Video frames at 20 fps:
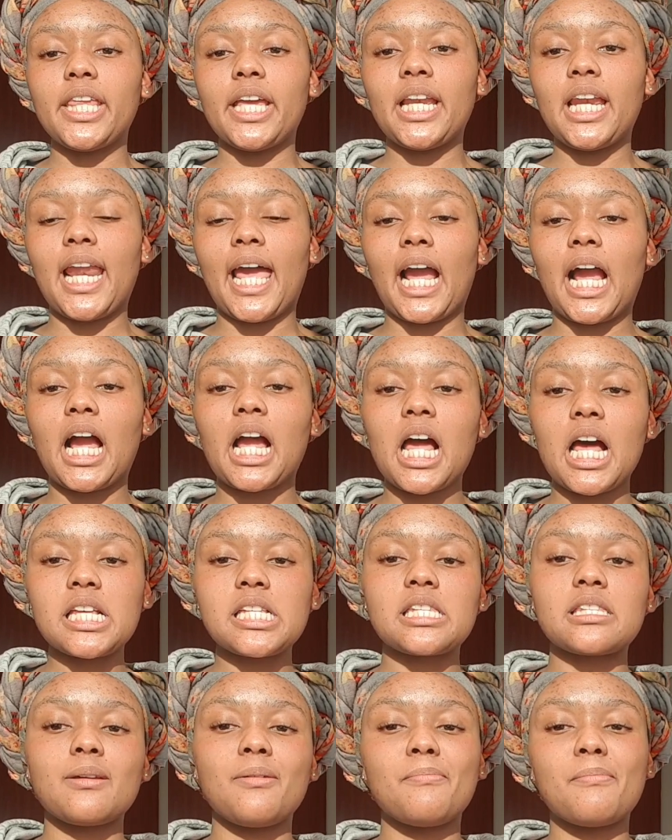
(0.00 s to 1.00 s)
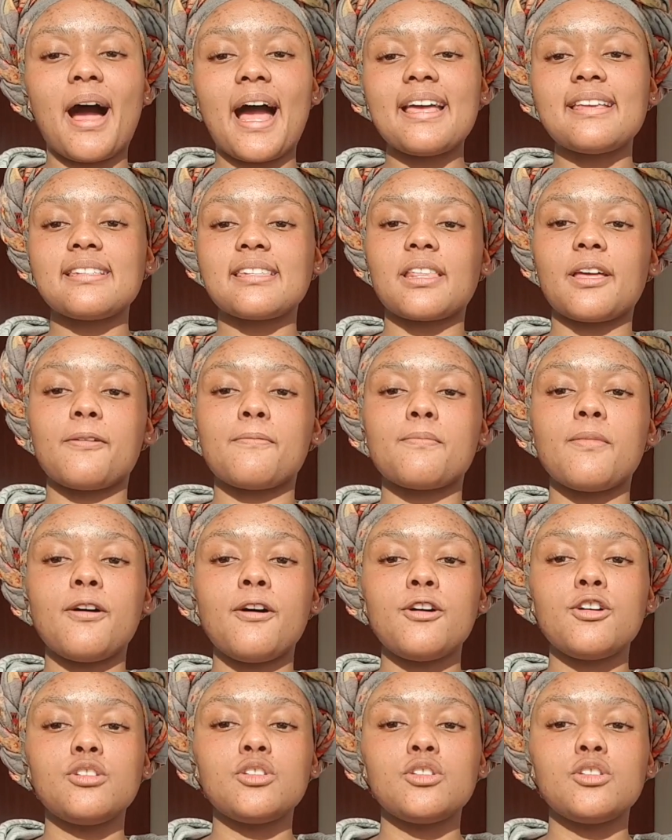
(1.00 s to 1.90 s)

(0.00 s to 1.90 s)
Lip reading: then like customize them